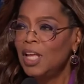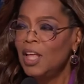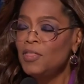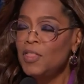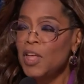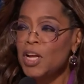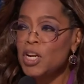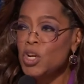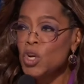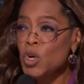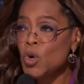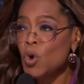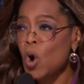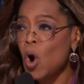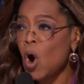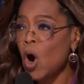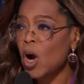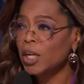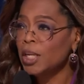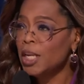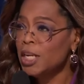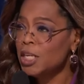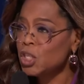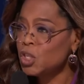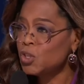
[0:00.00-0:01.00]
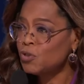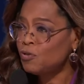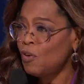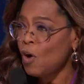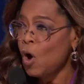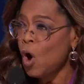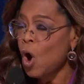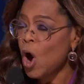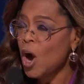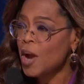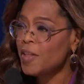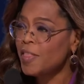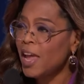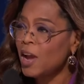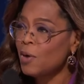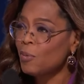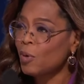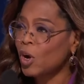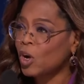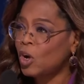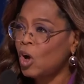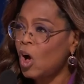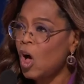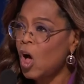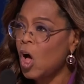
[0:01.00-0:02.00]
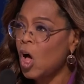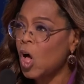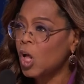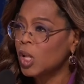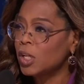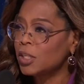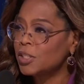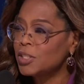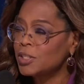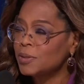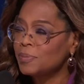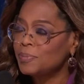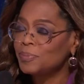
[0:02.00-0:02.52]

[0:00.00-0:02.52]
the New Orleans Four, they were called.